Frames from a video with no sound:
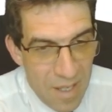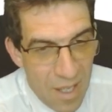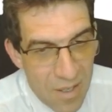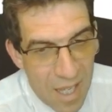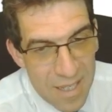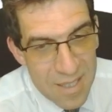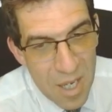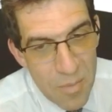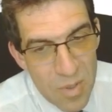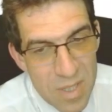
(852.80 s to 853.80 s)
Okay,
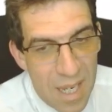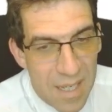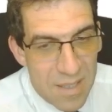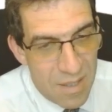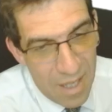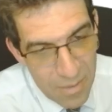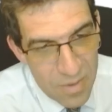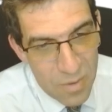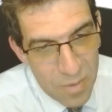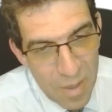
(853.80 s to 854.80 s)
cyber attacks, yeah, we
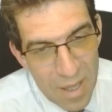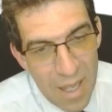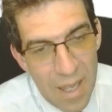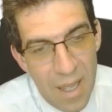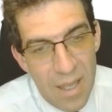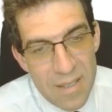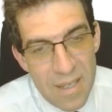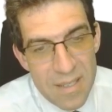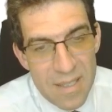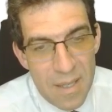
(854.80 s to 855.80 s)
talked about that.
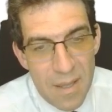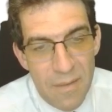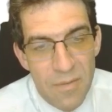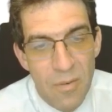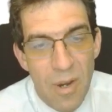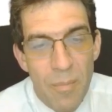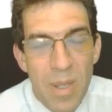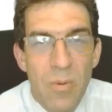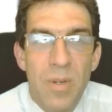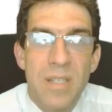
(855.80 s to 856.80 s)
Identity theft, right, a
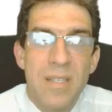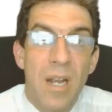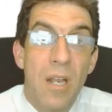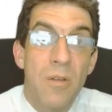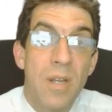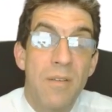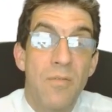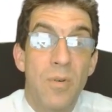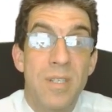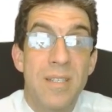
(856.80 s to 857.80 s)
big one is cloning
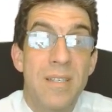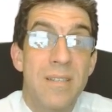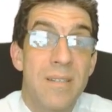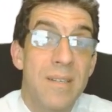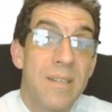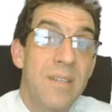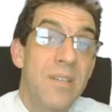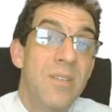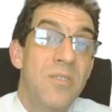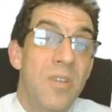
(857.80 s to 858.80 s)
voices.
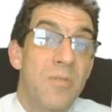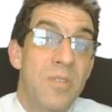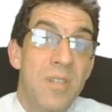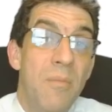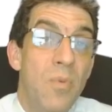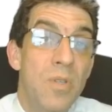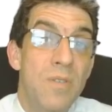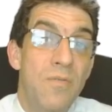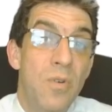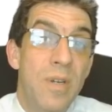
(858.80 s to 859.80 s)
So someone
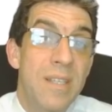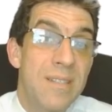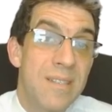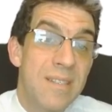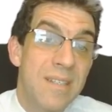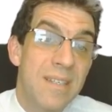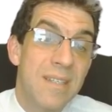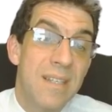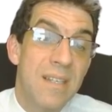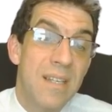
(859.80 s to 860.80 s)

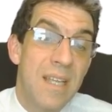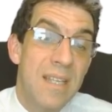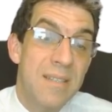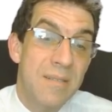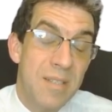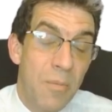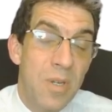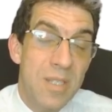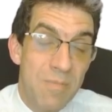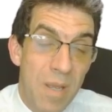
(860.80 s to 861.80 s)

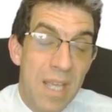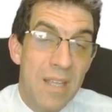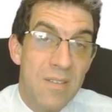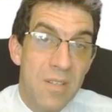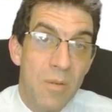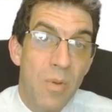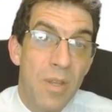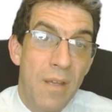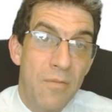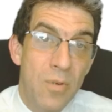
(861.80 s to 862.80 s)
is speaking to you, but
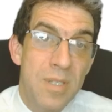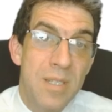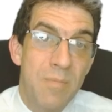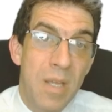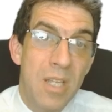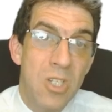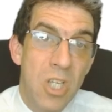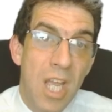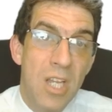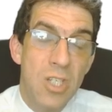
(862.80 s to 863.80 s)
their voice is being
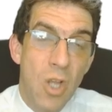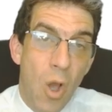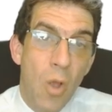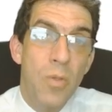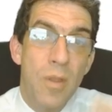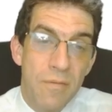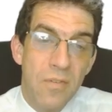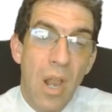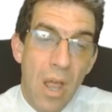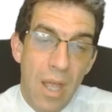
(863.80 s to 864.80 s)
changed on the
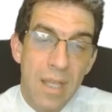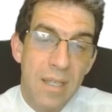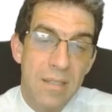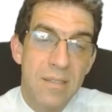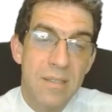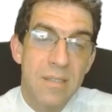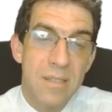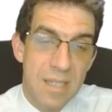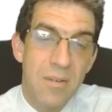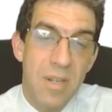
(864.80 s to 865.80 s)
fly
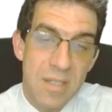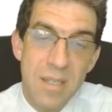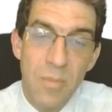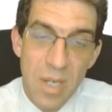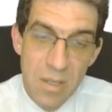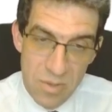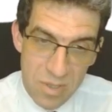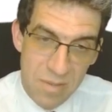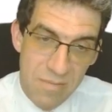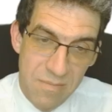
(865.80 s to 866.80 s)
to sound like someone else.